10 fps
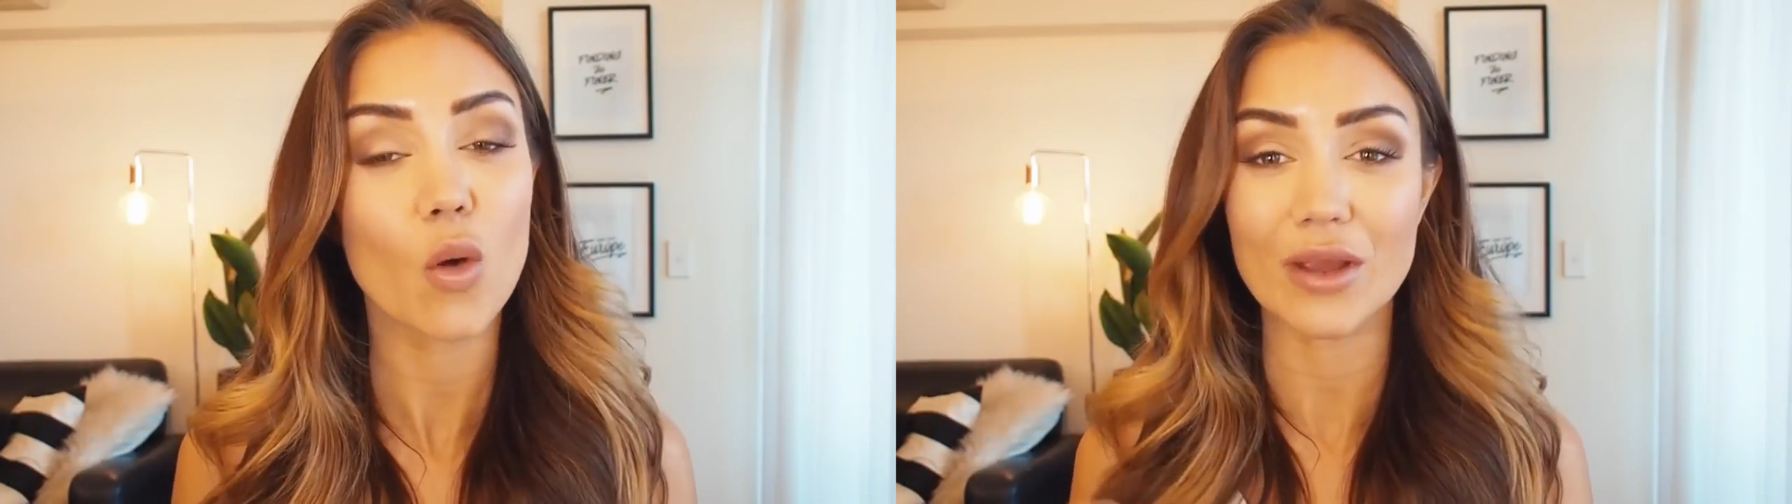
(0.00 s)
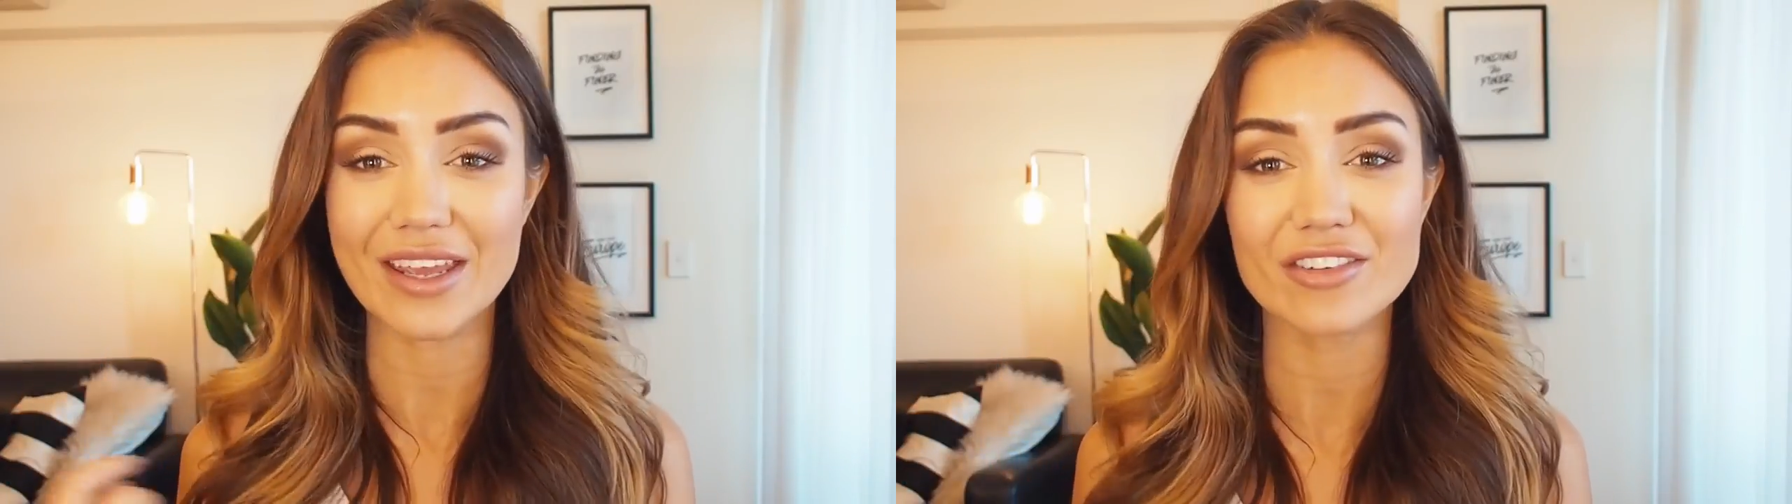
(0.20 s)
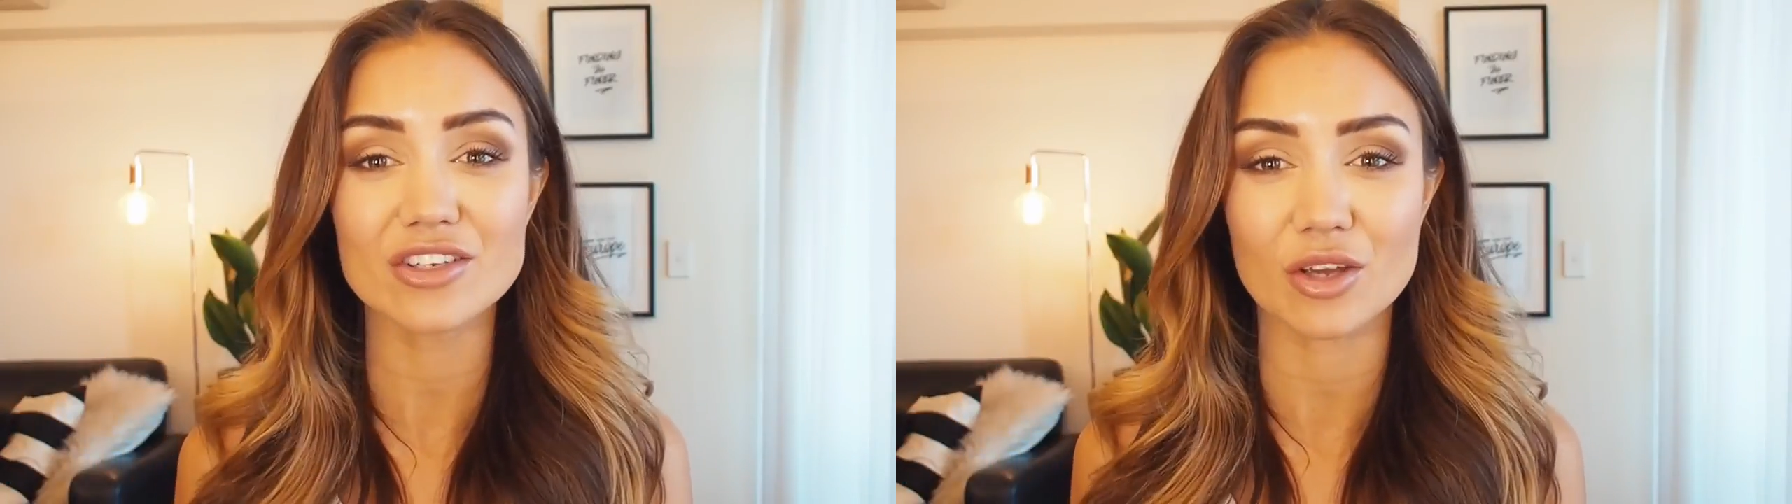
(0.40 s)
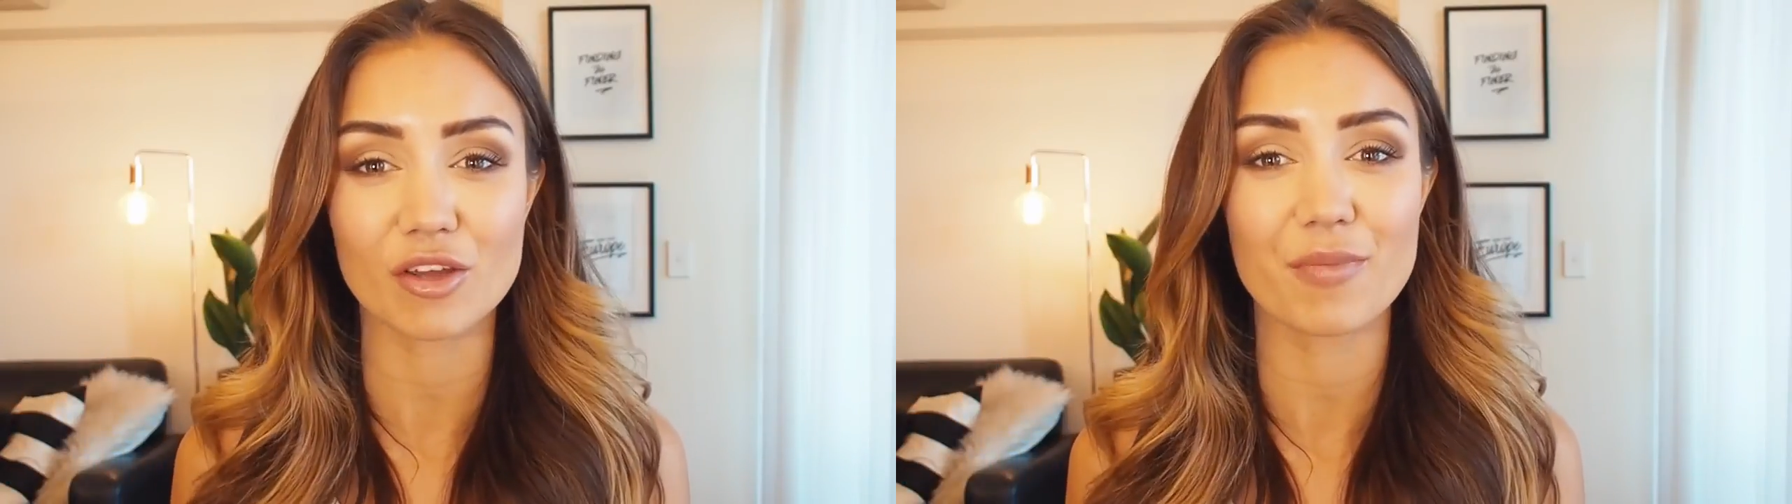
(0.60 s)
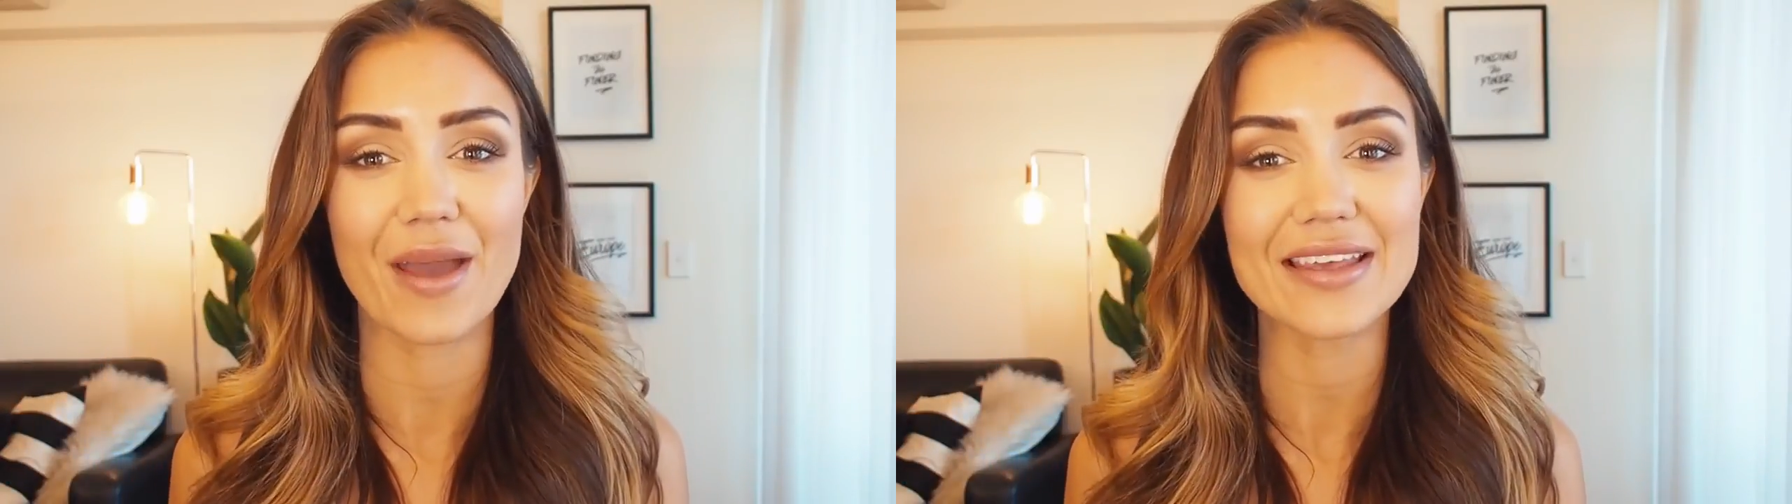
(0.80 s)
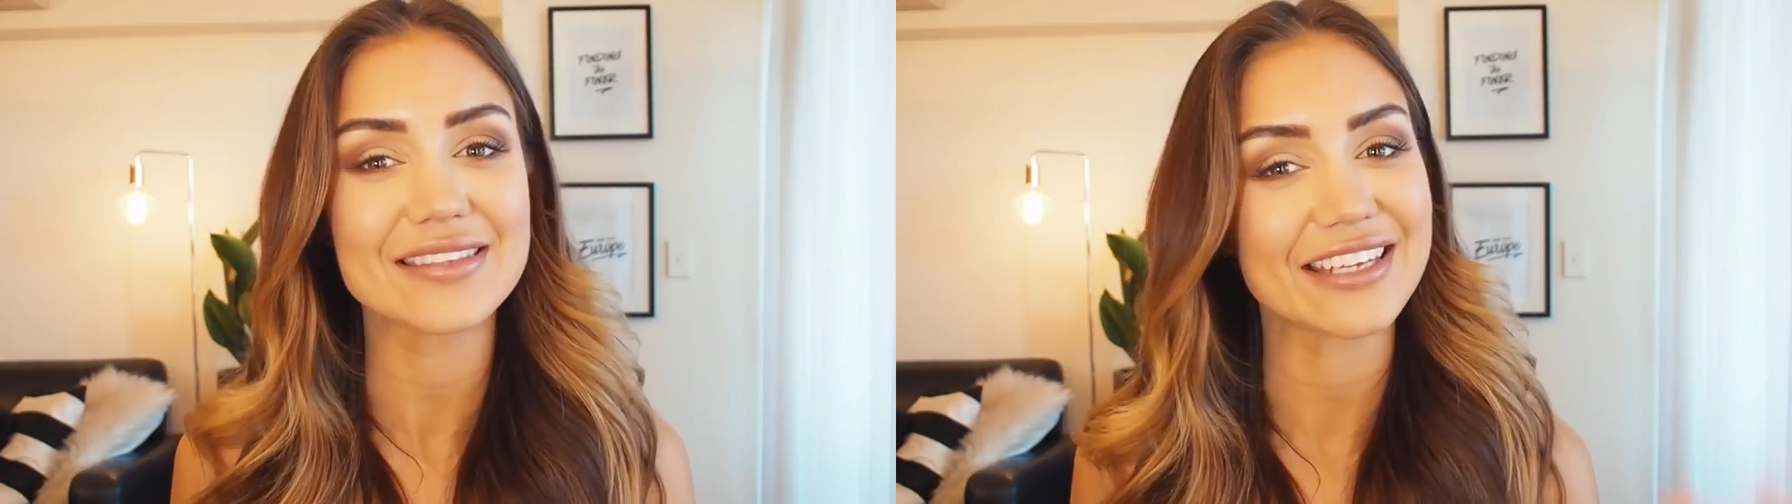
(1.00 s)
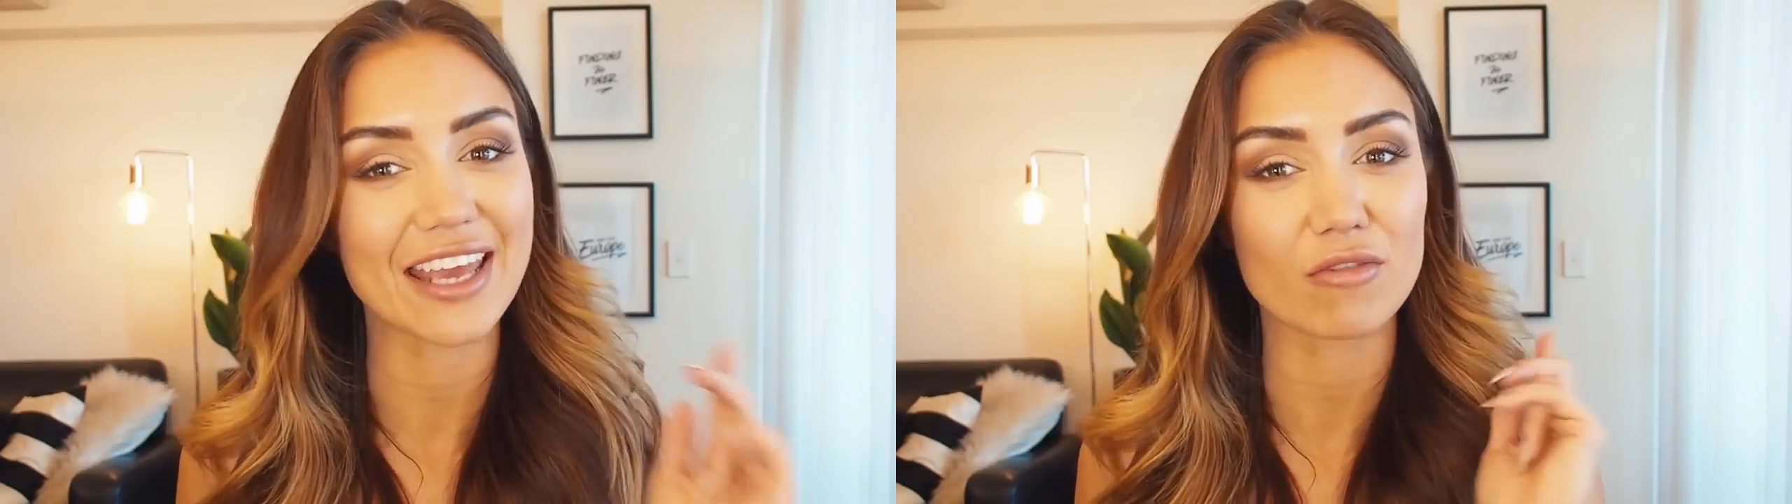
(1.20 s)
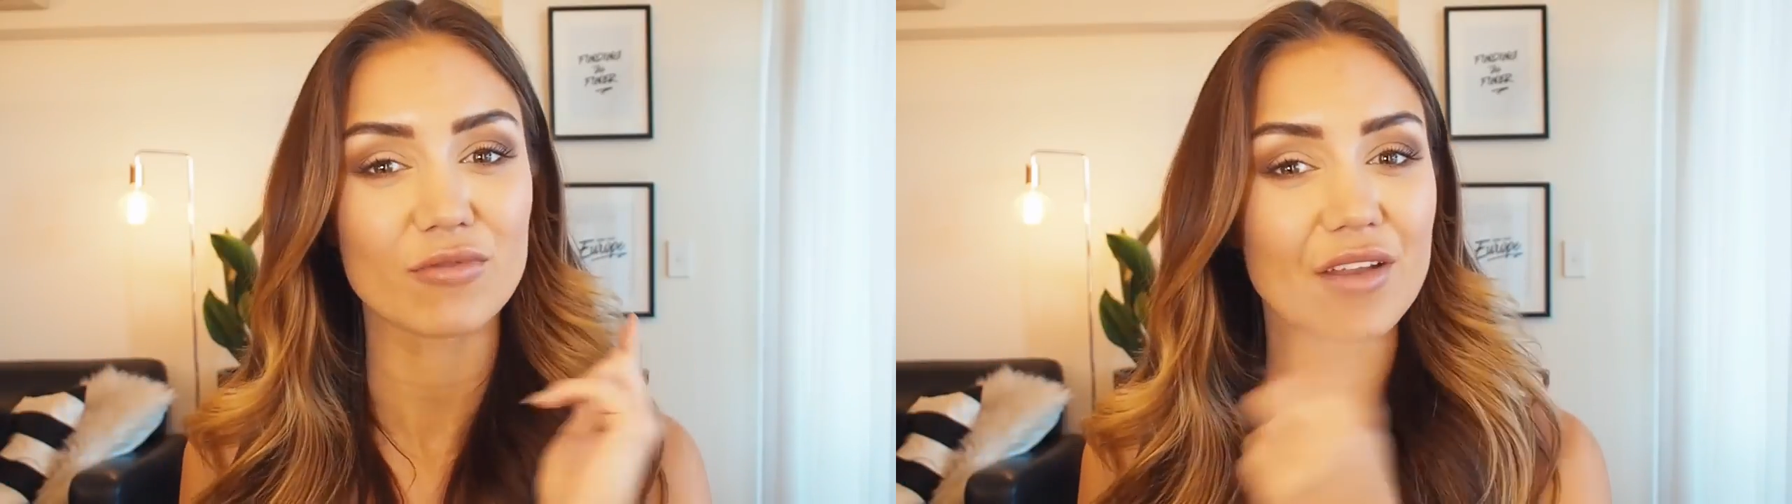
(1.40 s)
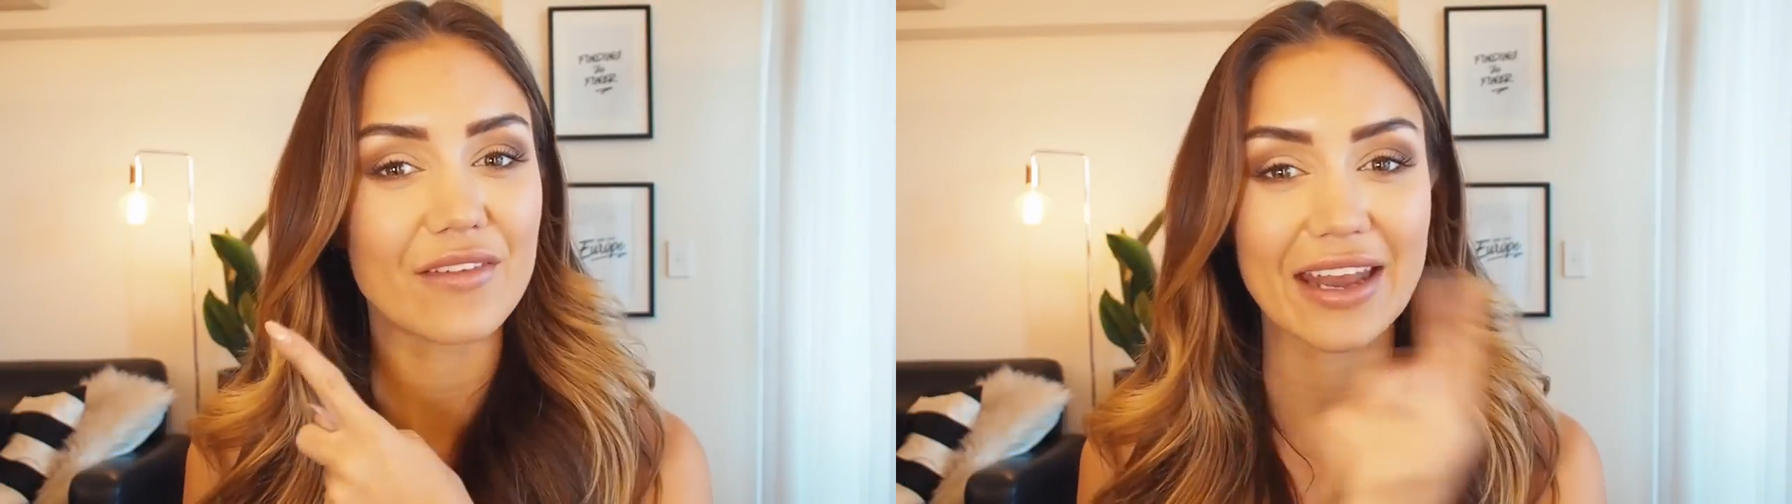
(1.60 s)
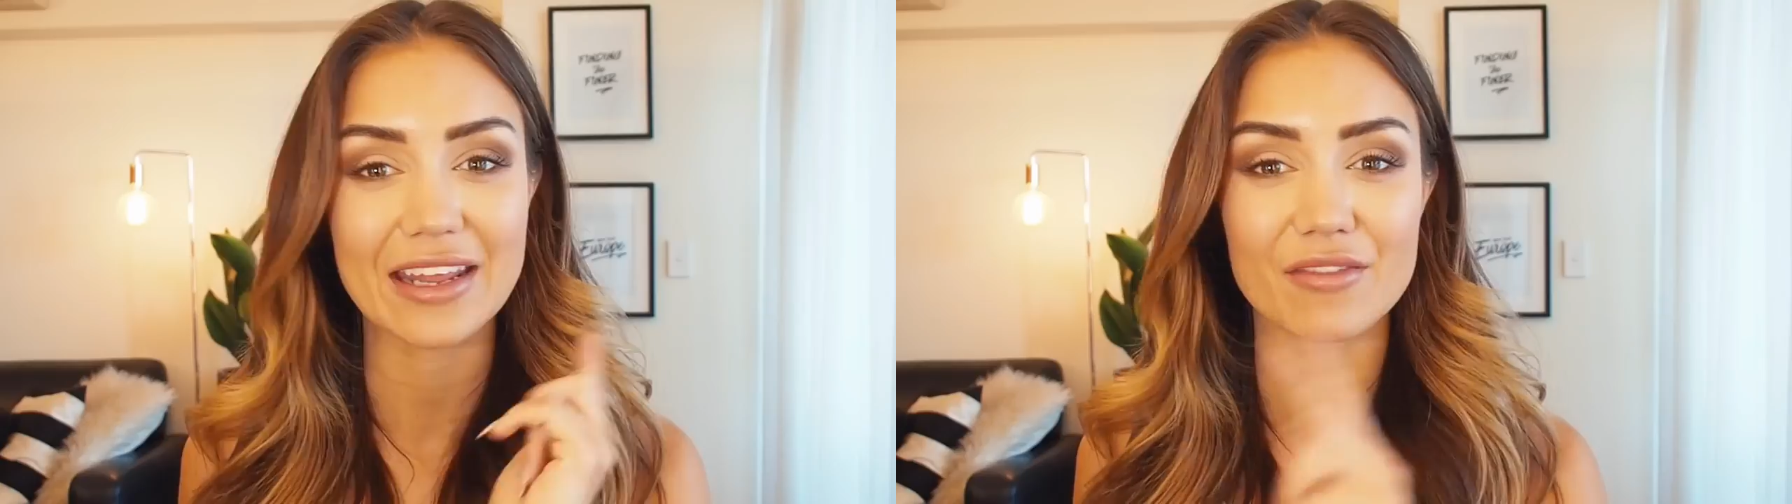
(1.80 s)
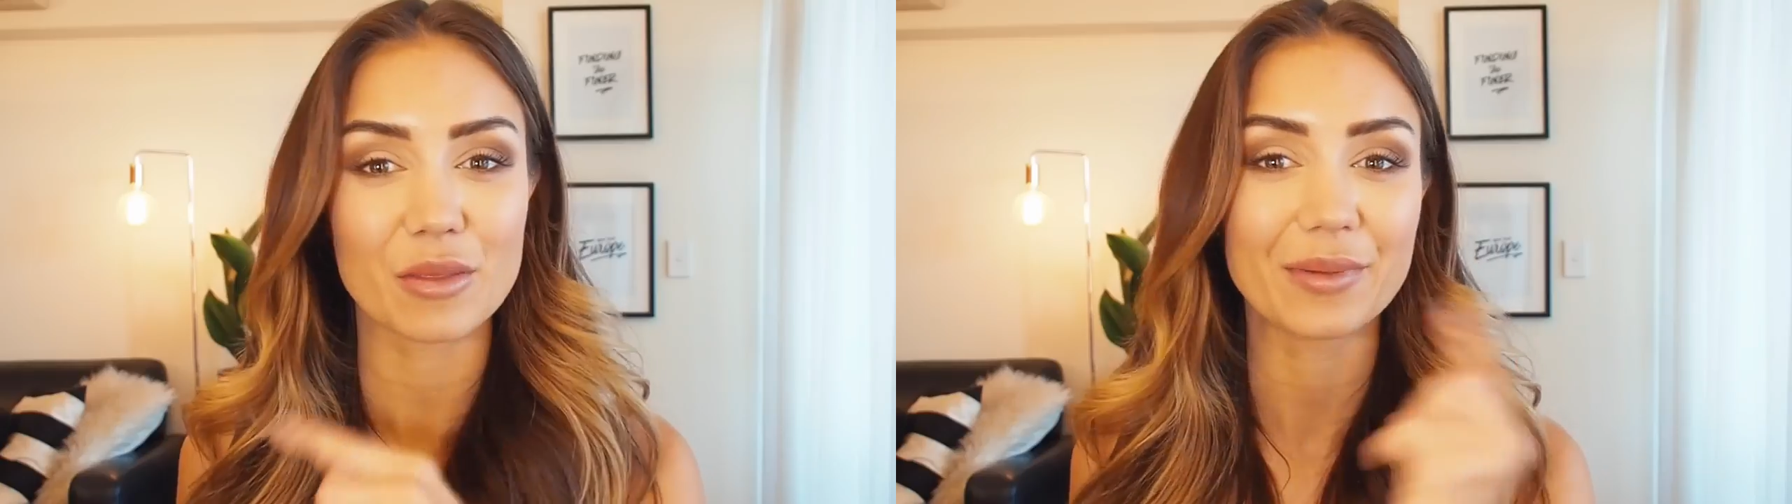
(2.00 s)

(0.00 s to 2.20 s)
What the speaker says: or even toothpaste to get rid of any of